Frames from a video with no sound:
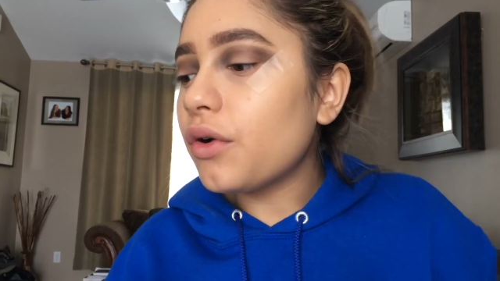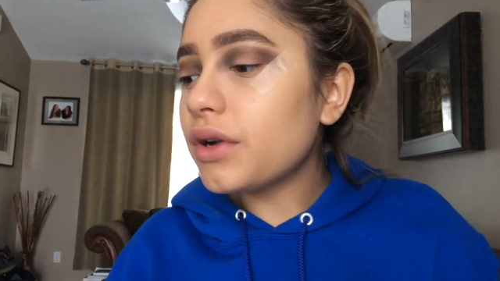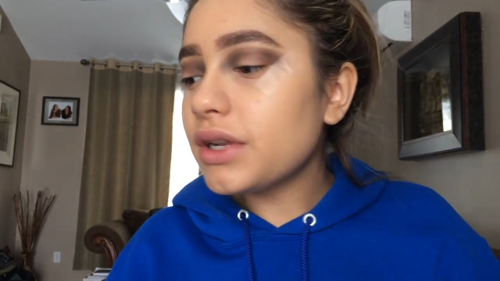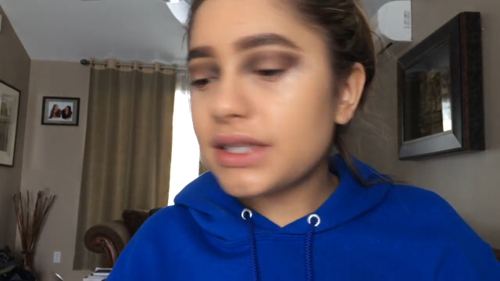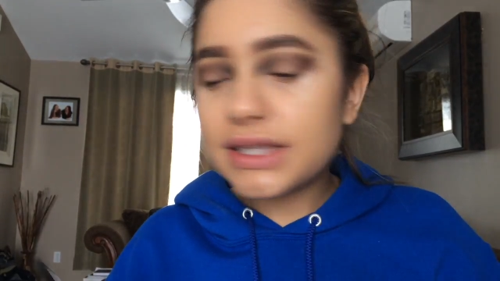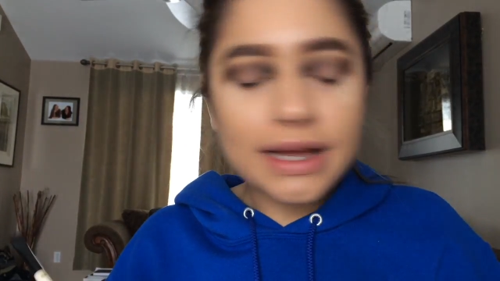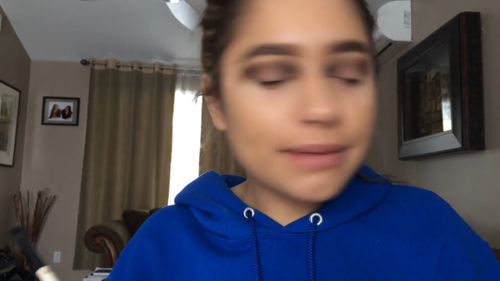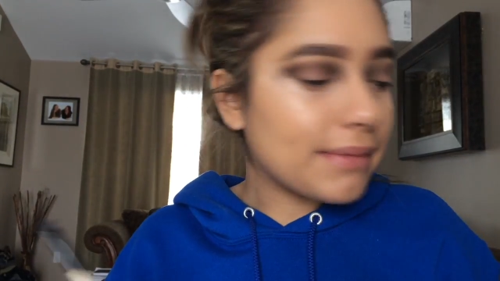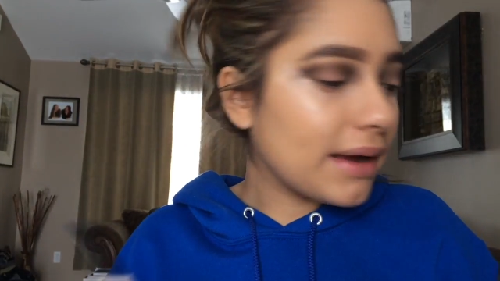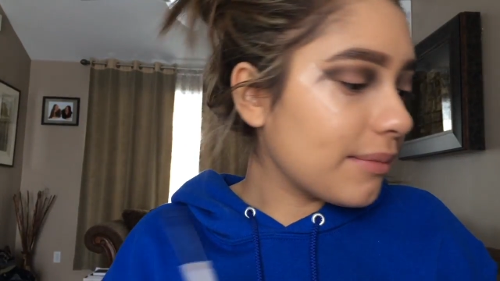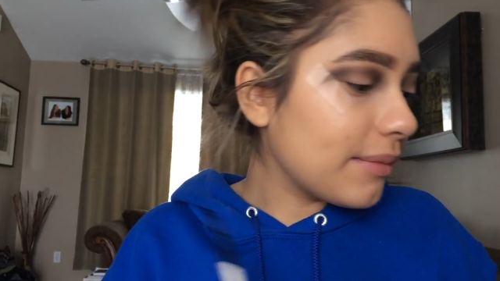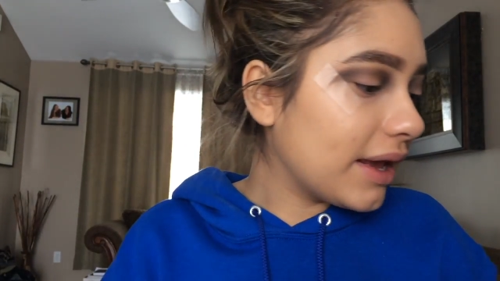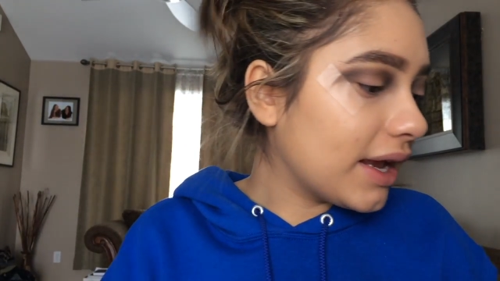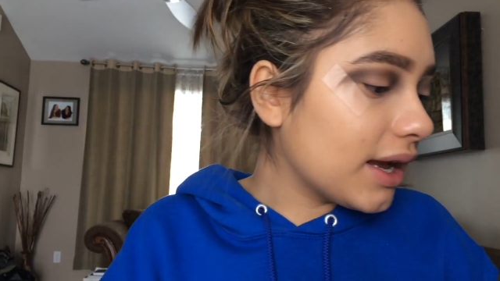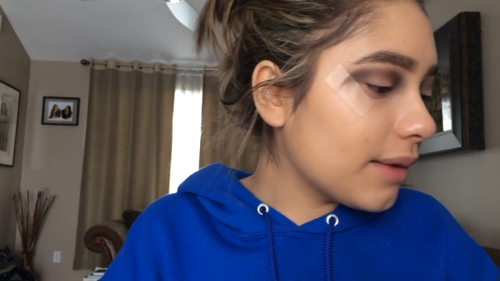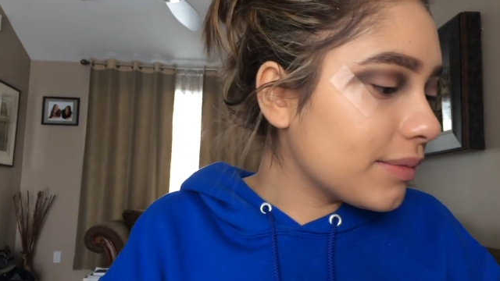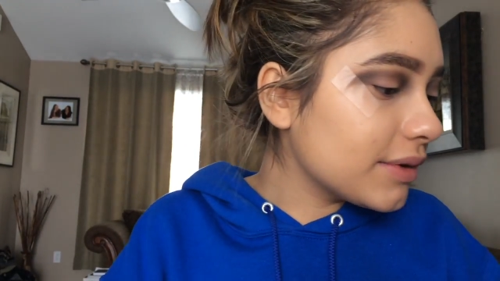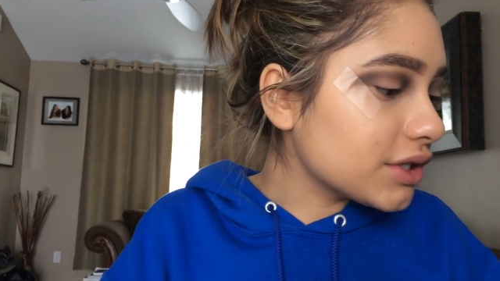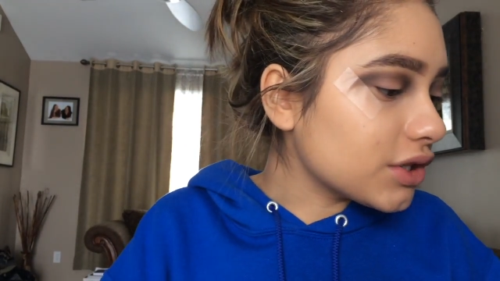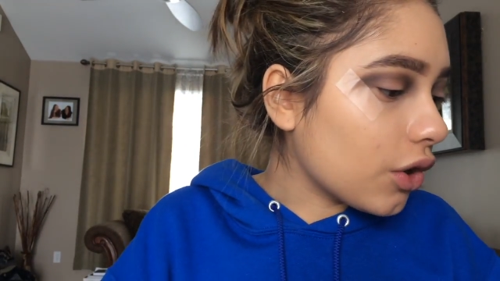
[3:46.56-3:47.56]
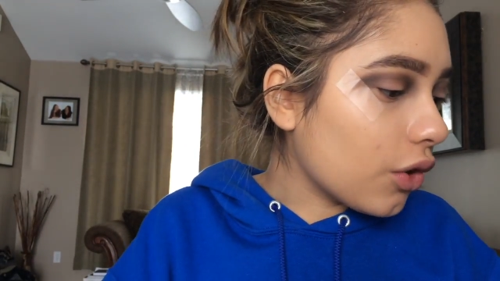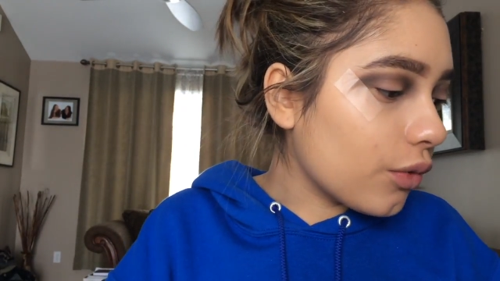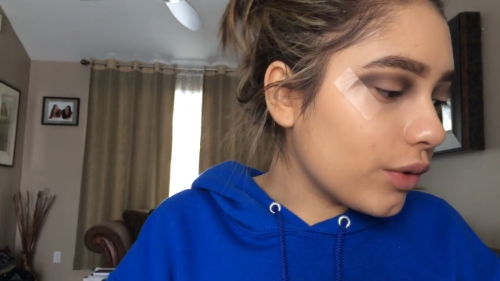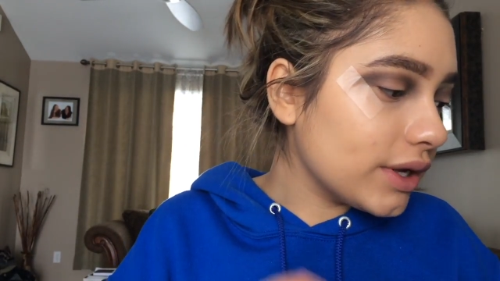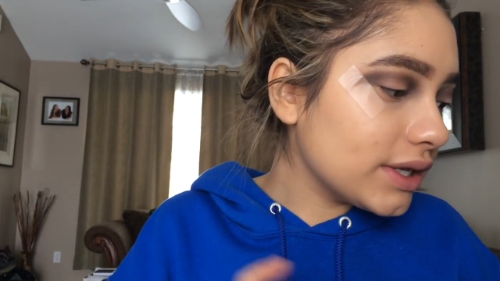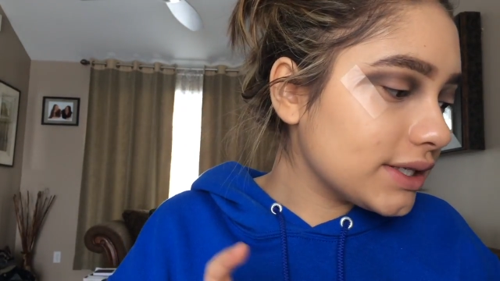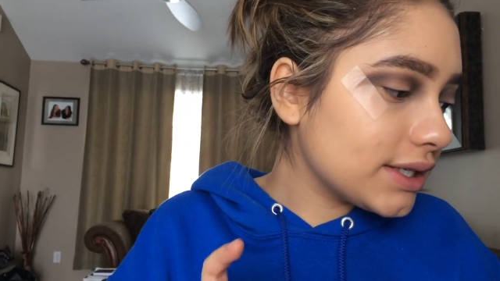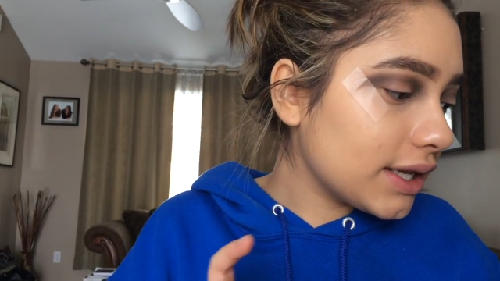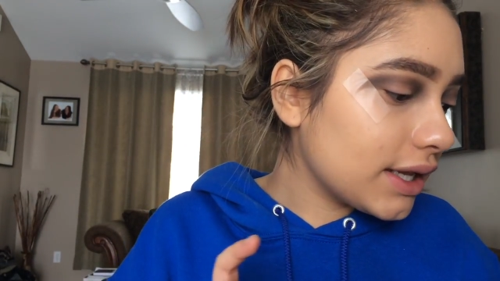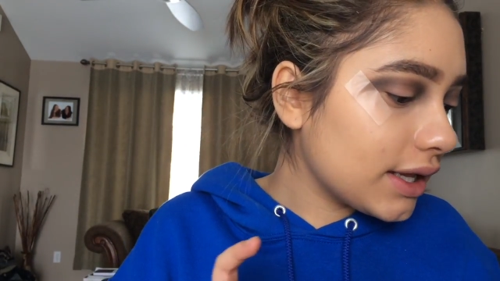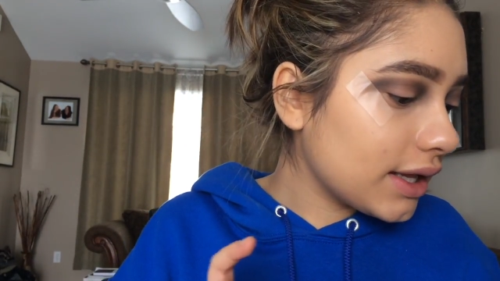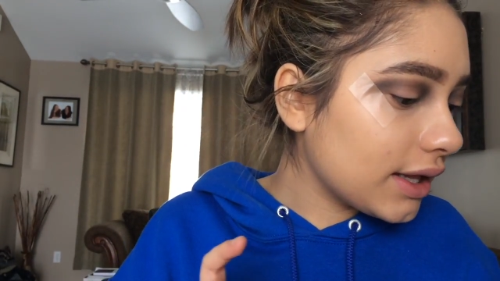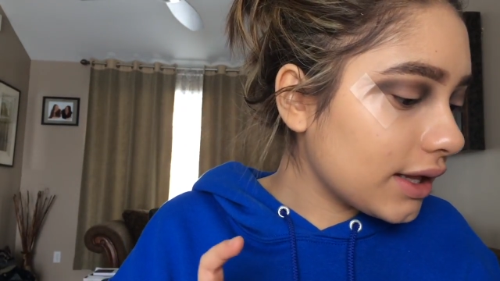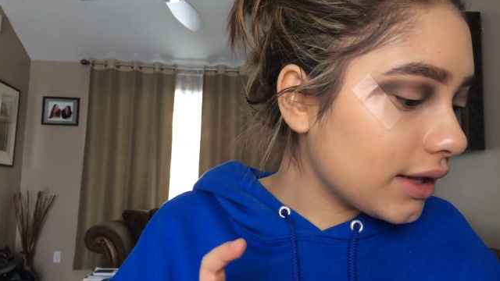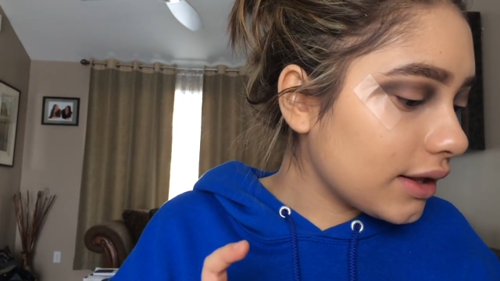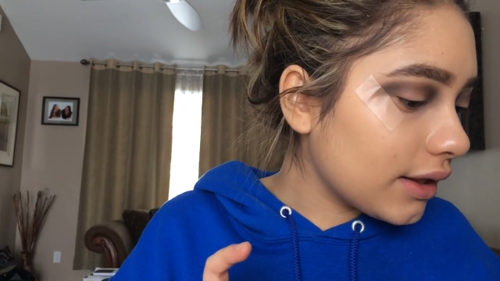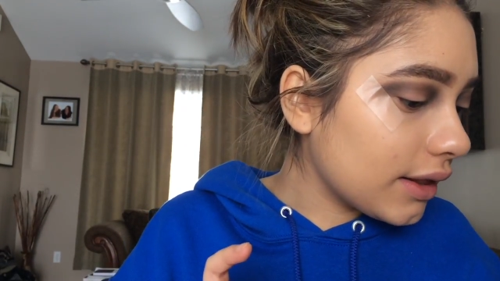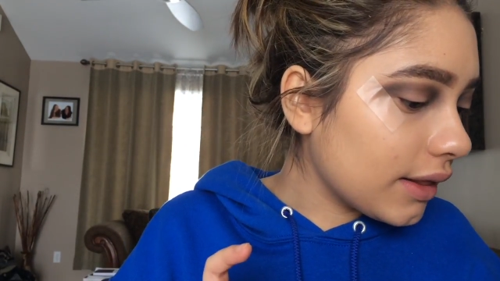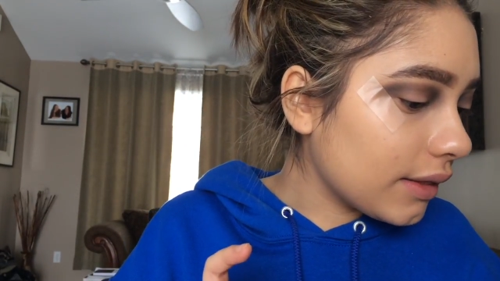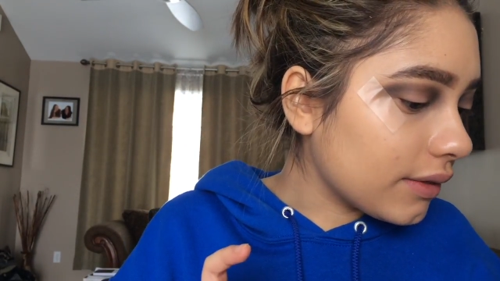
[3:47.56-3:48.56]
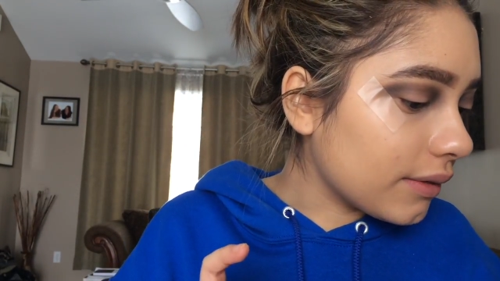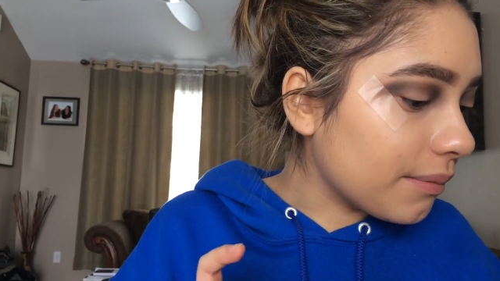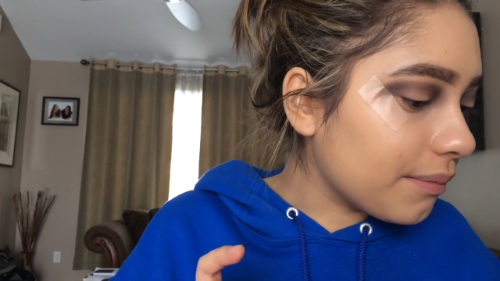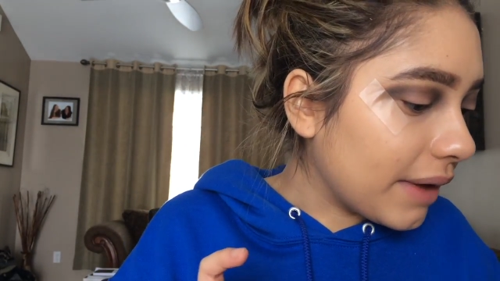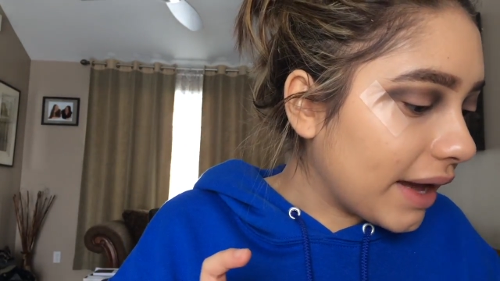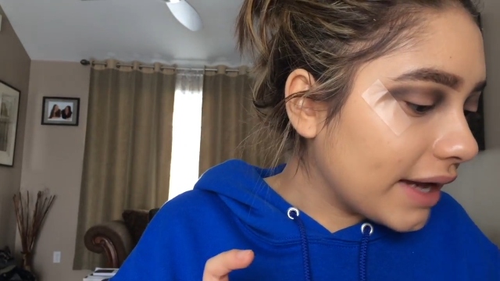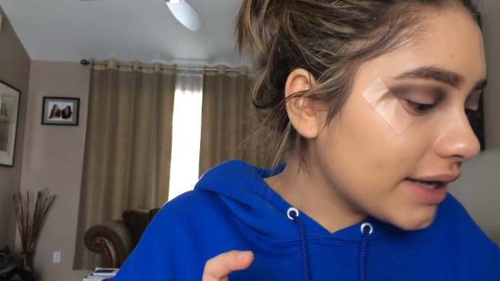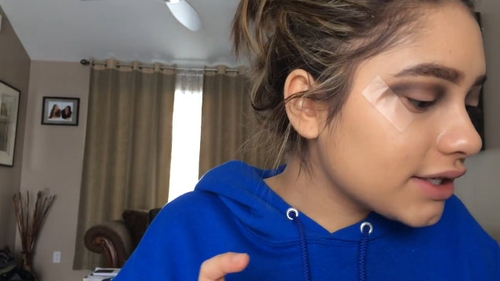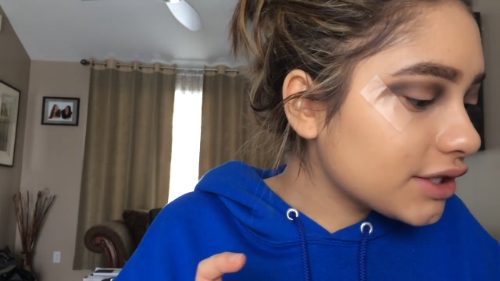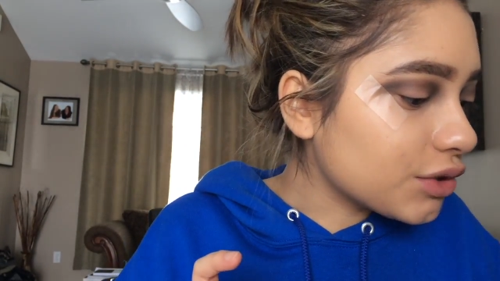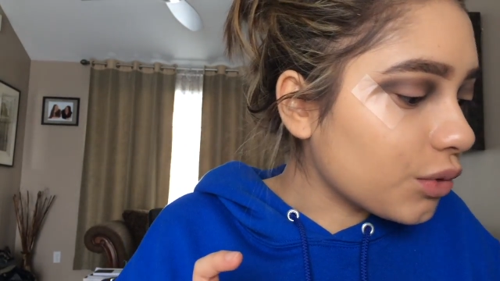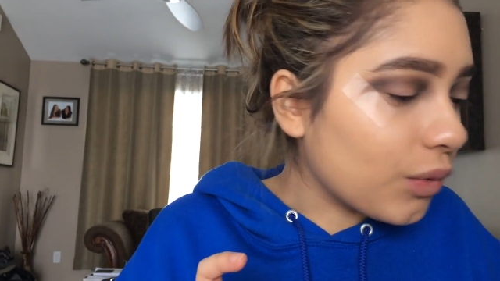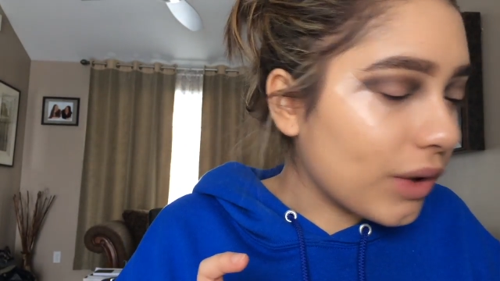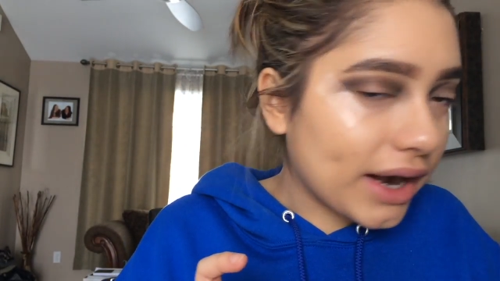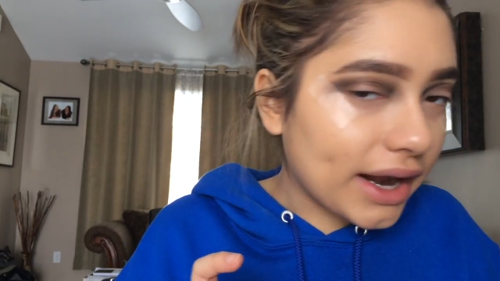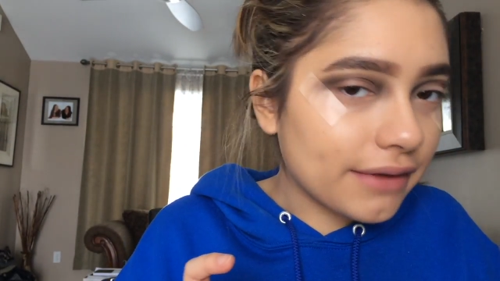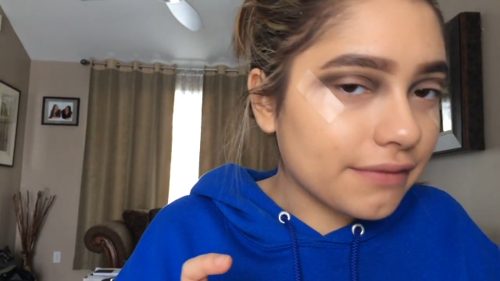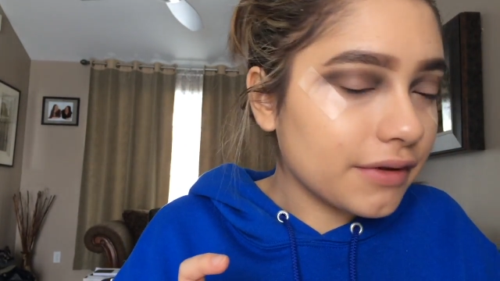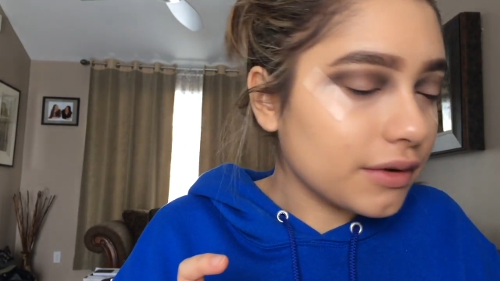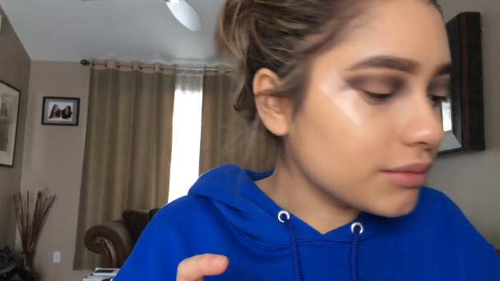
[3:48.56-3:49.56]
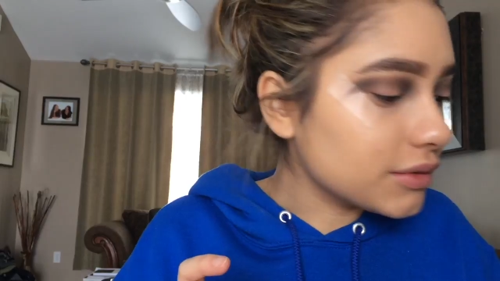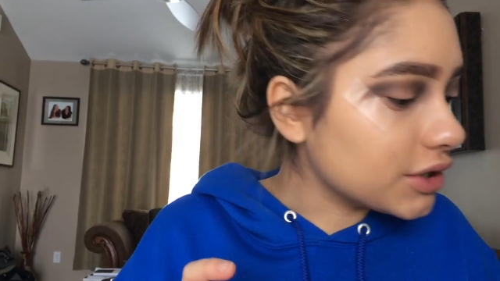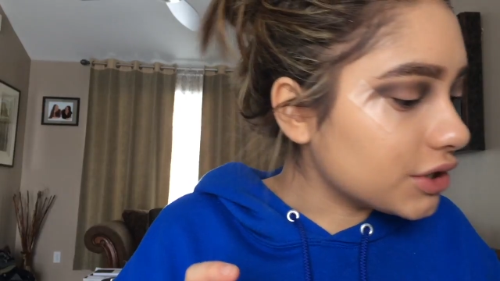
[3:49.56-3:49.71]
Notice that my makeup is always the best when I film